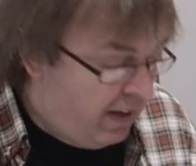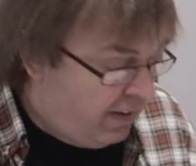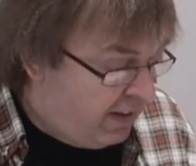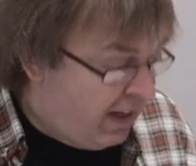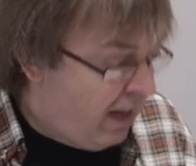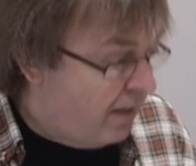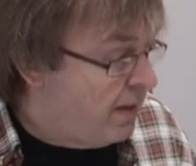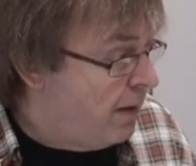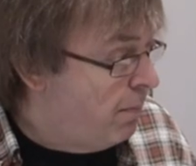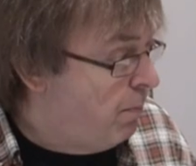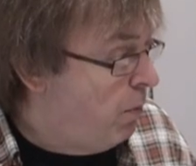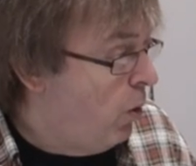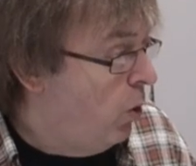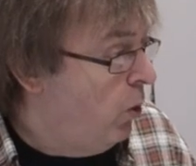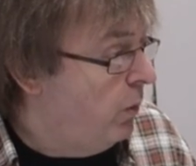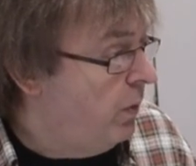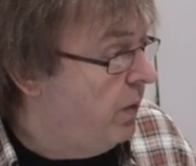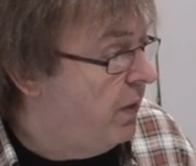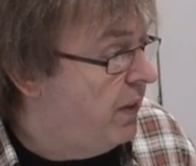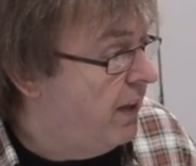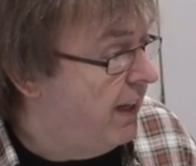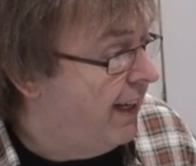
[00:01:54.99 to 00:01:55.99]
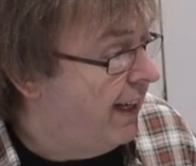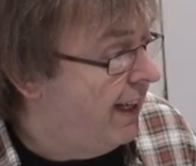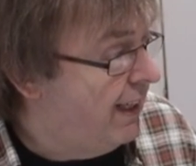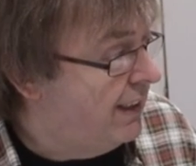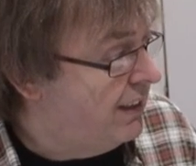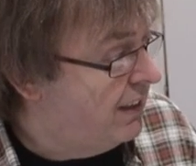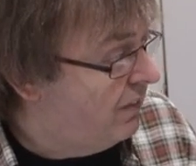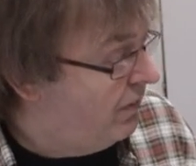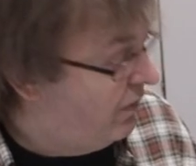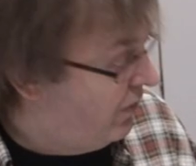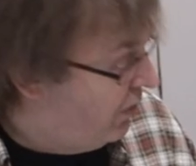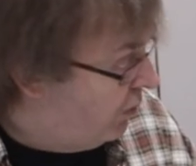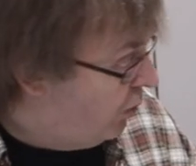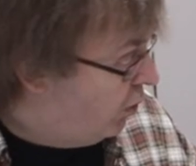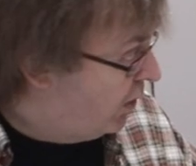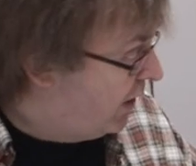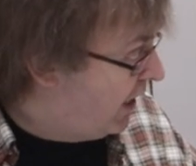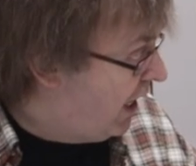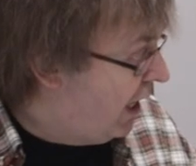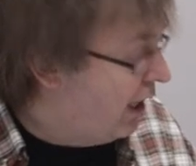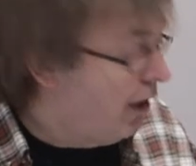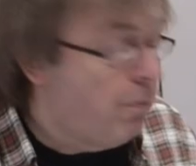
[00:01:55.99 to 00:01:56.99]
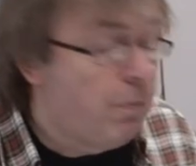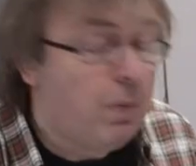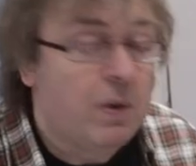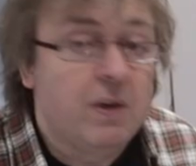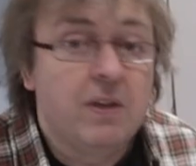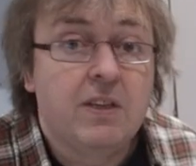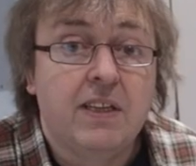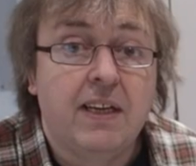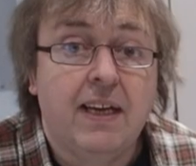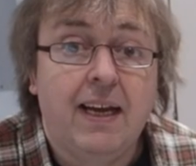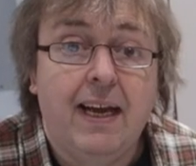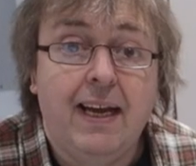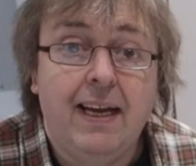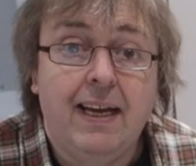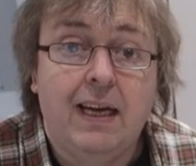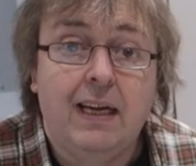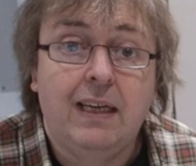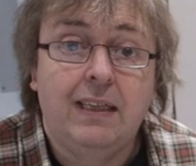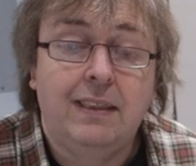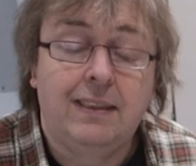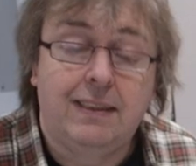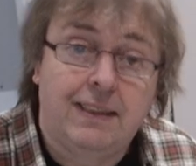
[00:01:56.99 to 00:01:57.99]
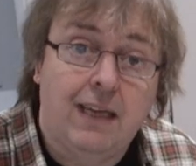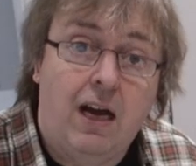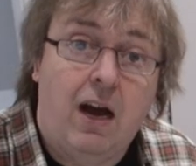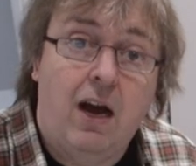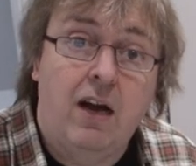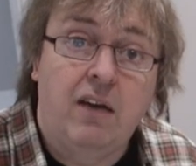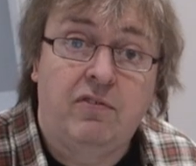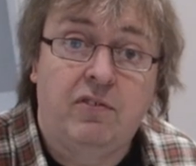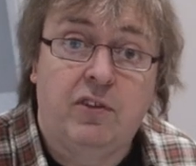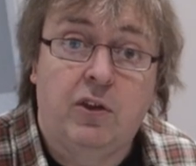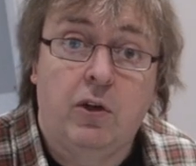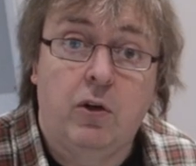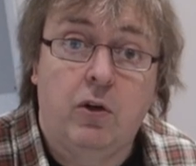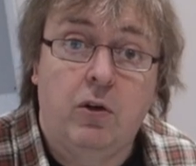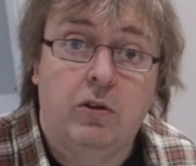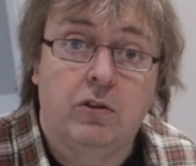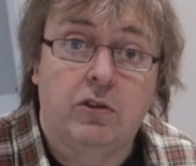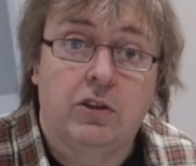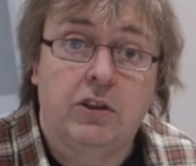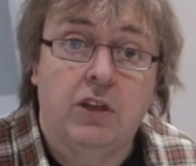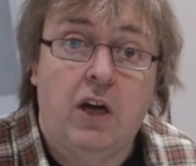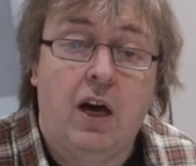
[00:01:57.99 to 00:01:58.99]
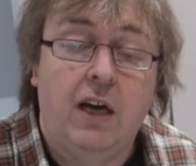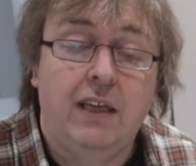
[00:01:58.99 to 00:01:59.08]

Now, the important thing is for colour printing here is that I've got